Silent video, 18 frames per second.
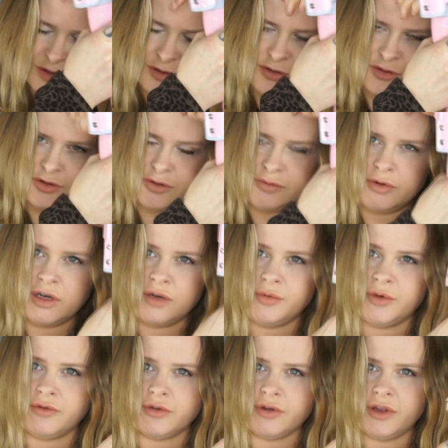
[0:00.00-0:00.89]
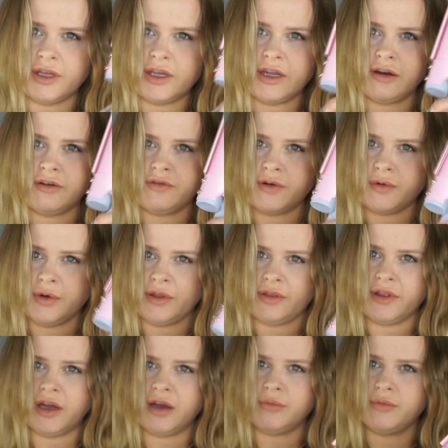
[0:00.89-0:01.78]
you do want to be really careful with
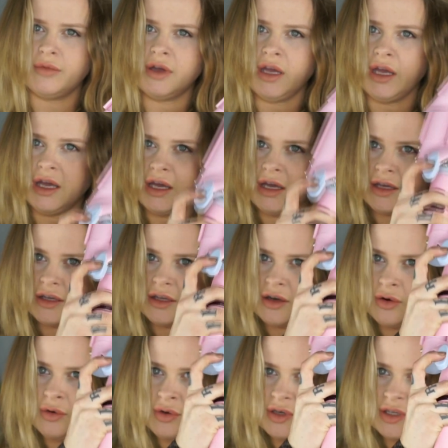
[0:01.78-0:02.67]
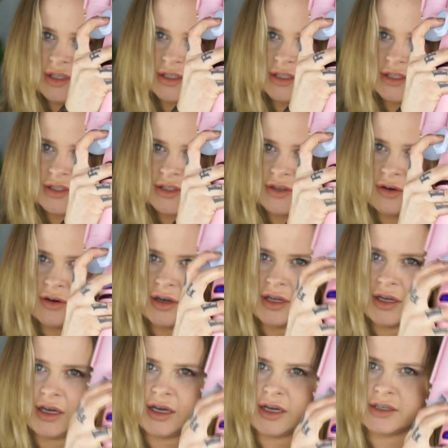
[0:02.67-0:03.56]
them. You don't need to start it
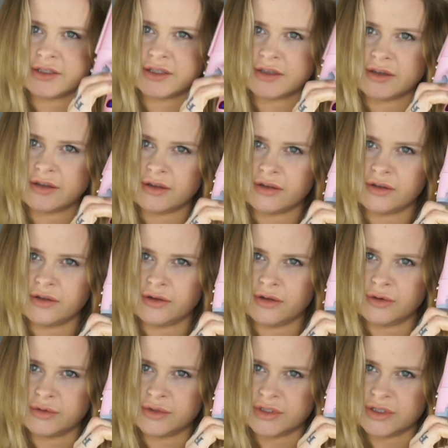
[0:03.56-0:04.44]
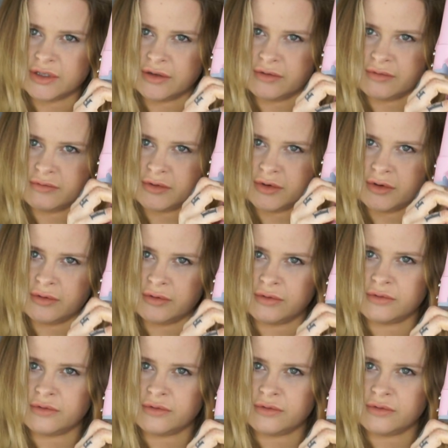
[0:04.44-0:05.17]
as close to the root.